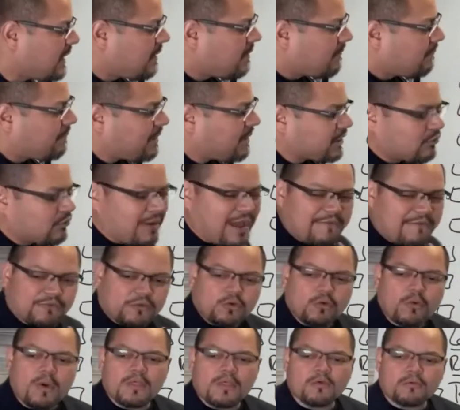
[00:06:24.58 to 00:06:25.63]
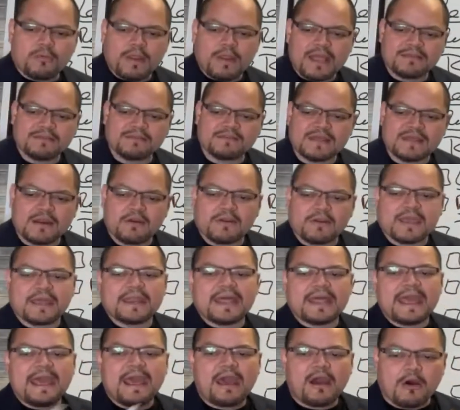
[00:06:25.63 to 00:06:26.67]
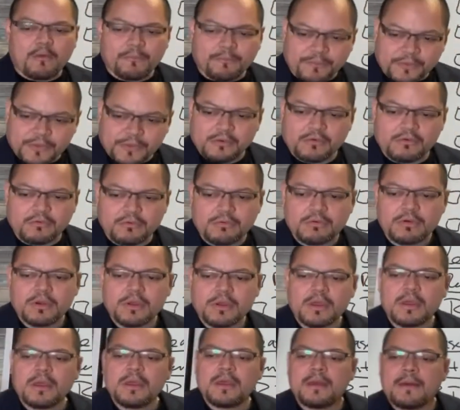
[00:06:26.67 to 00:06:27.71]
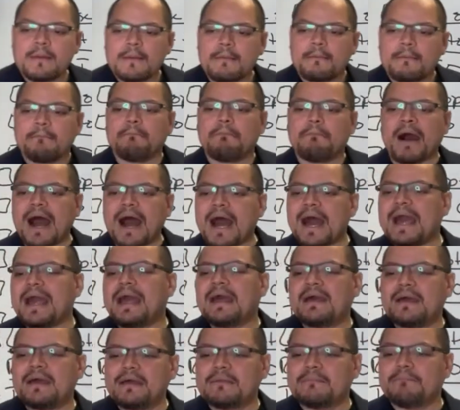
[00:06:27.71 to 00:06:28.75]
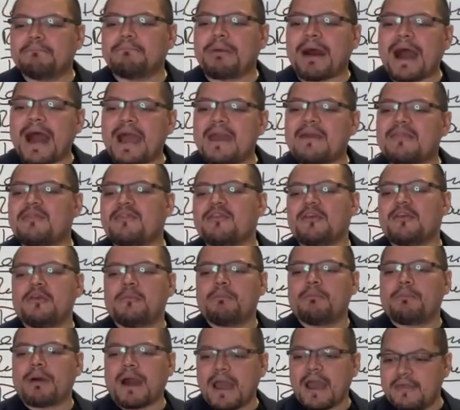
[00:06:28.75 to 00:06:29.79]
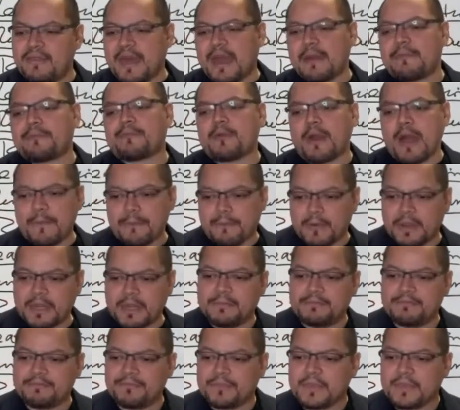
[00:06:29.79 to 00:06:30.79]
but you have two other rents that are going to help you buy that property.